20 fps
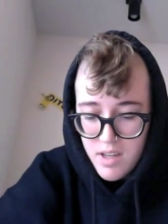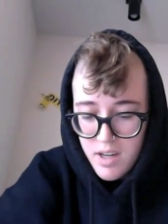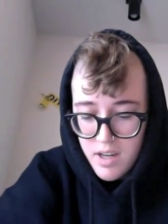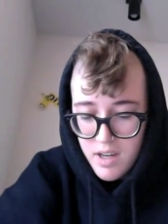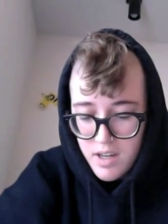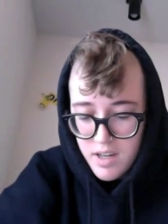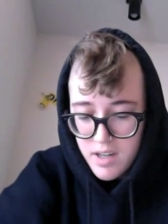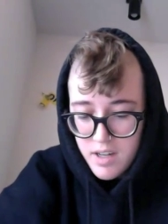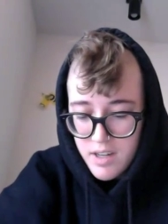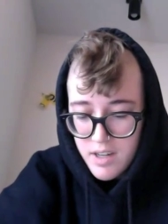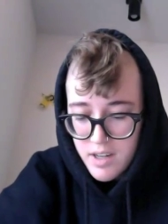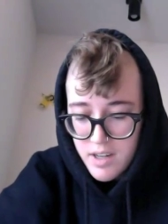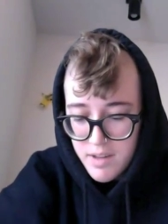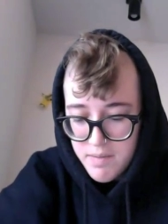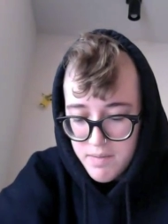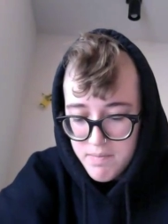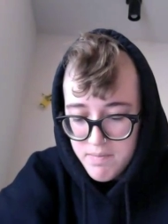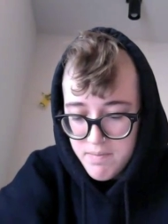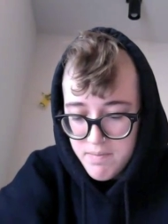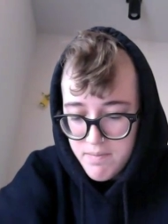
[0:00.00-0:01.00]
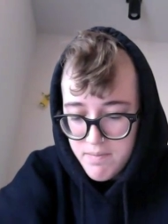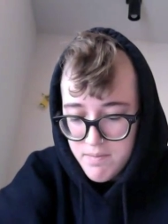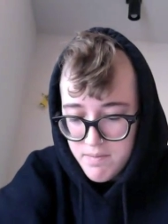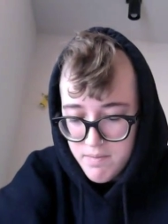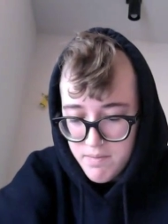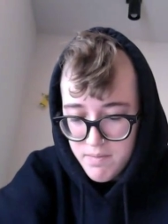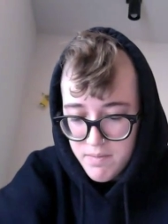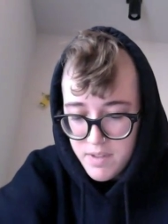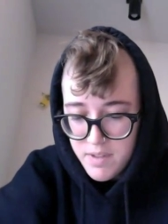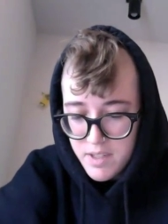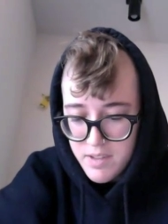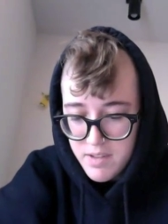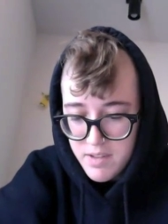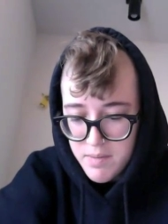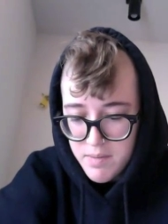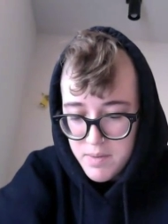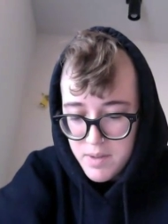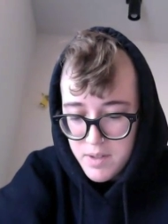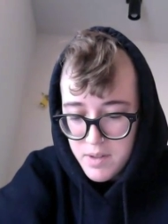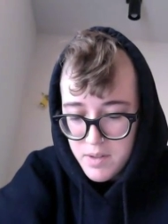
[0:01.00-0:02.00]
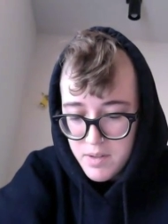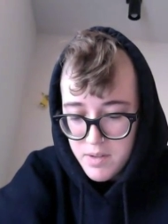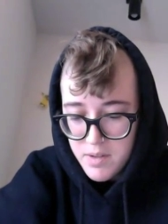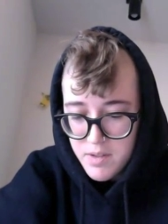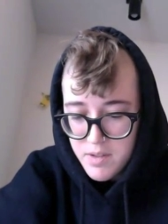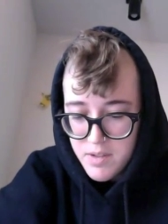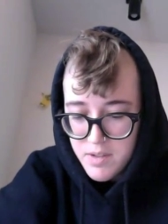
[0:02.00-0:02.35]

uh, I've I guess I've been